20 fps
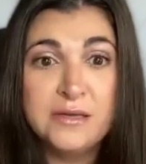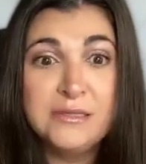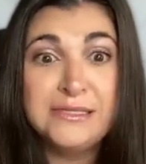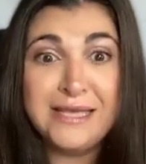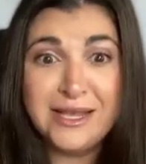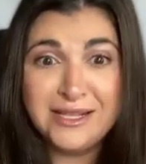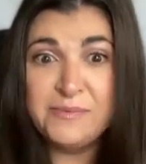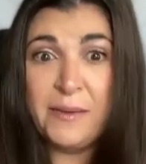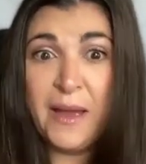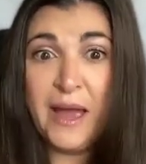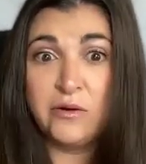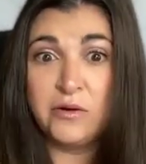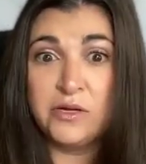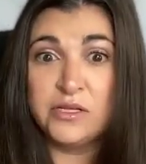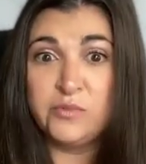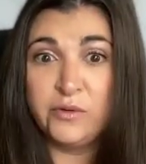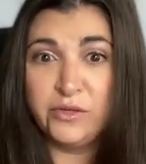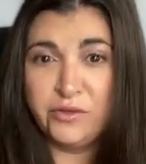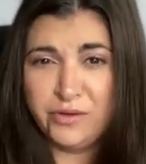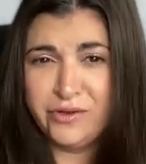Sounds
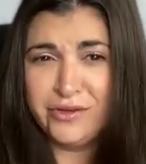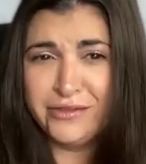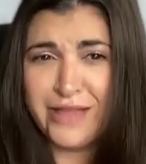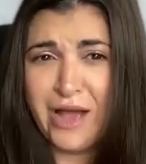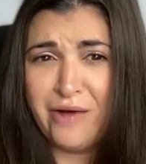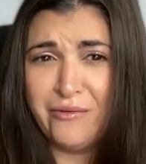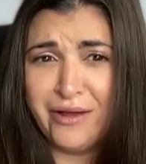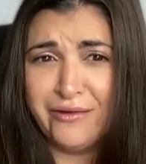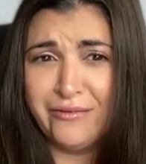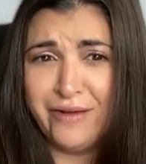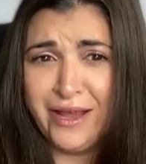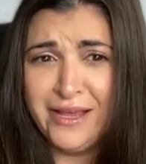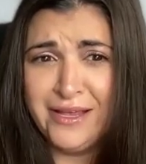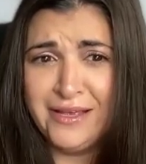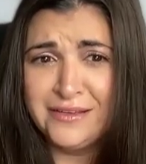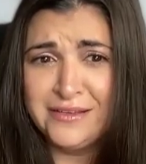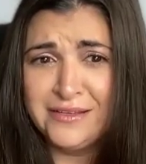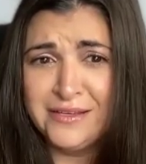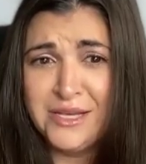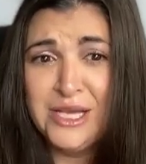backwards when you hear it that way, right?
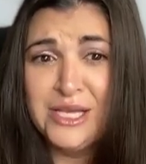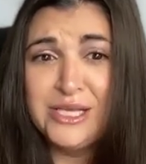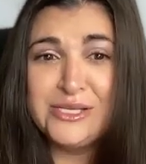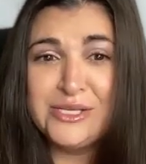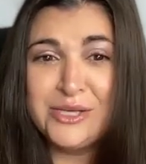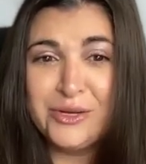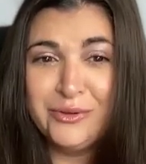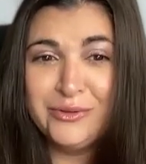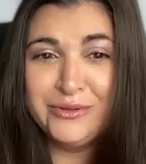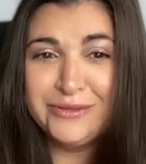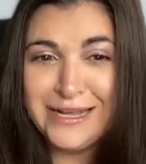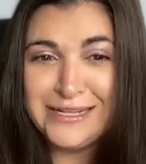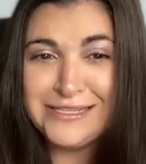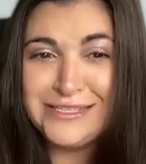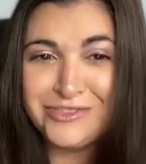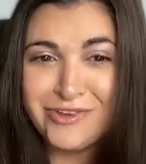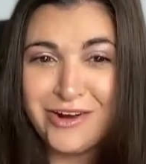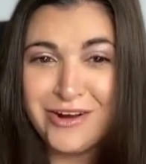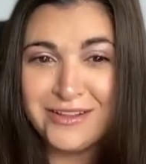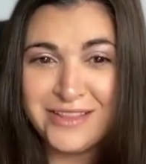So let's
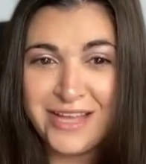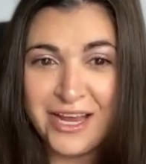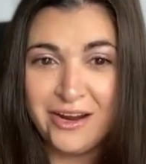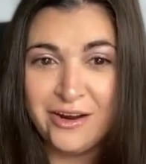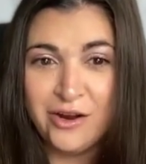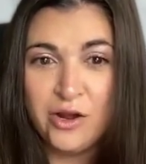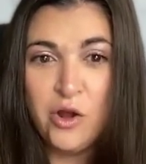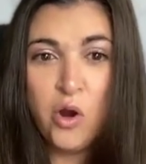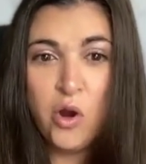start there.